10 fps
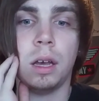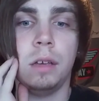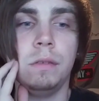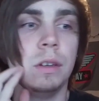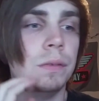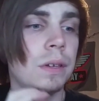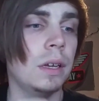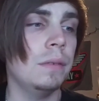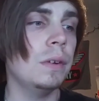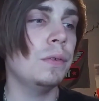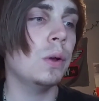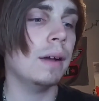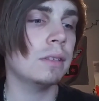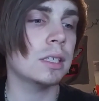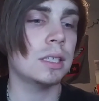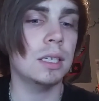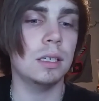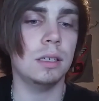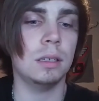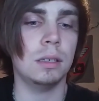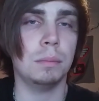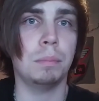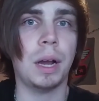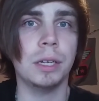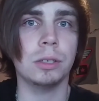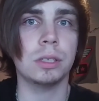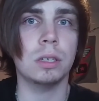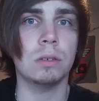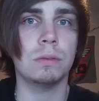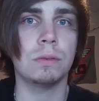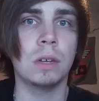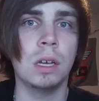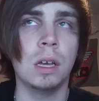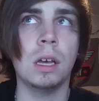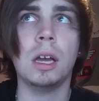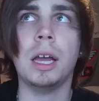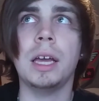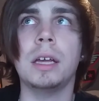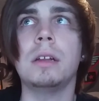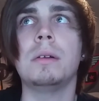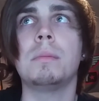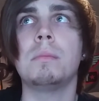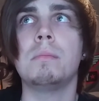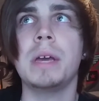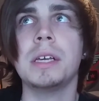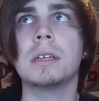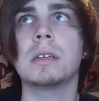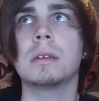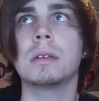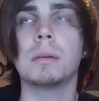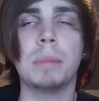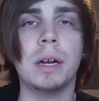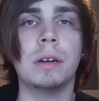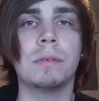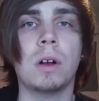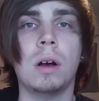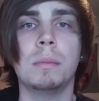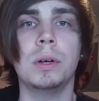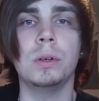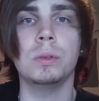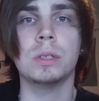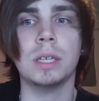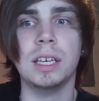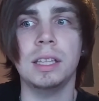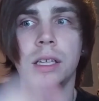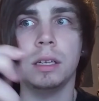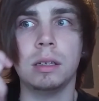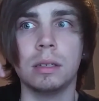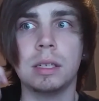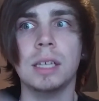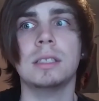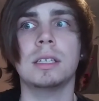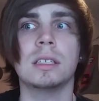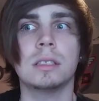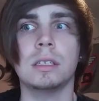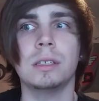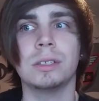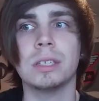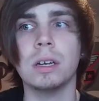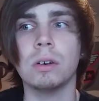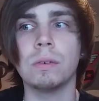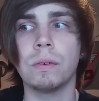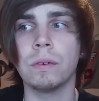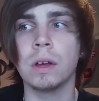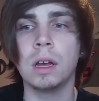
Even if you have to sit by yourself and make competitive combos and then test against it yourself,